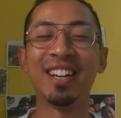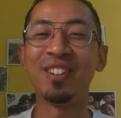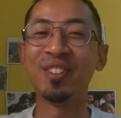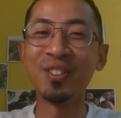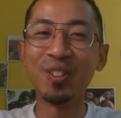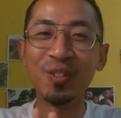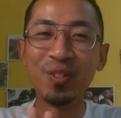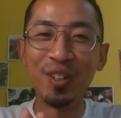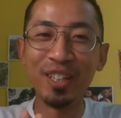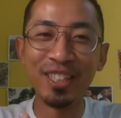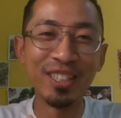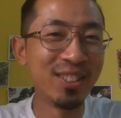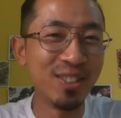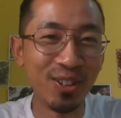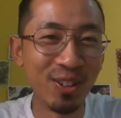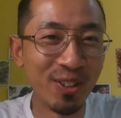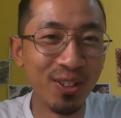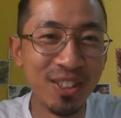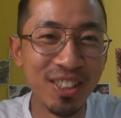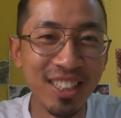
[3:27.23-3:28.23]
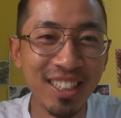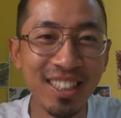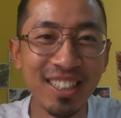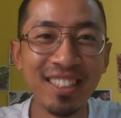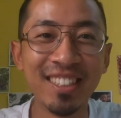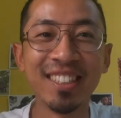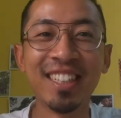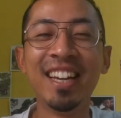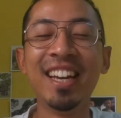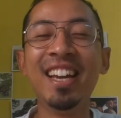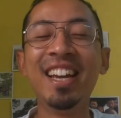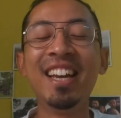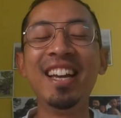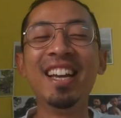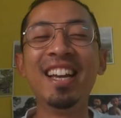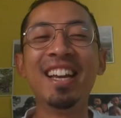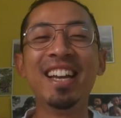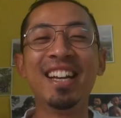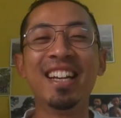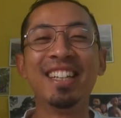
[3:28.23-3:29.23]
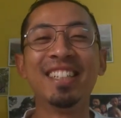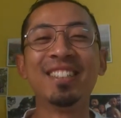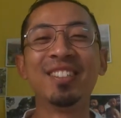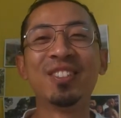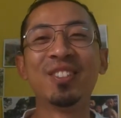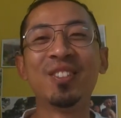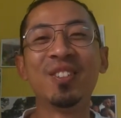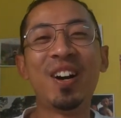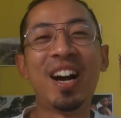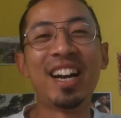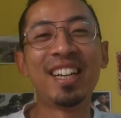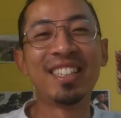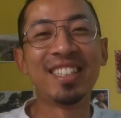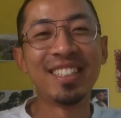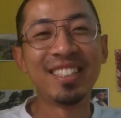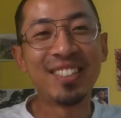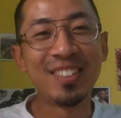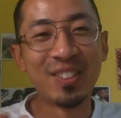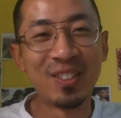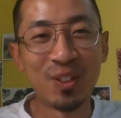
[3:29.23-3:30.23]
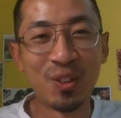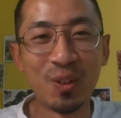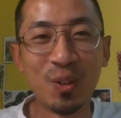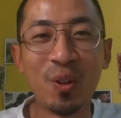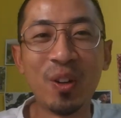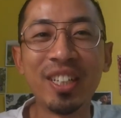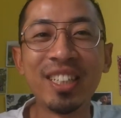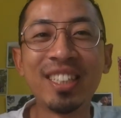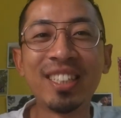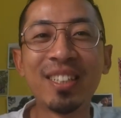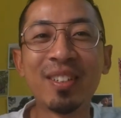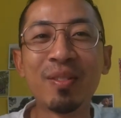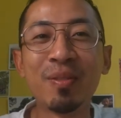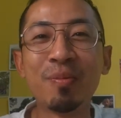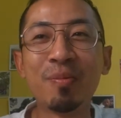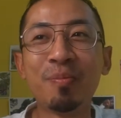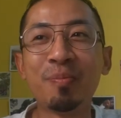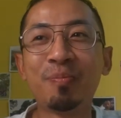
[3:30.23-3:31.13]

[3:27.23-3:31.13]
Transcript: I don't know what geology is, so I just joined.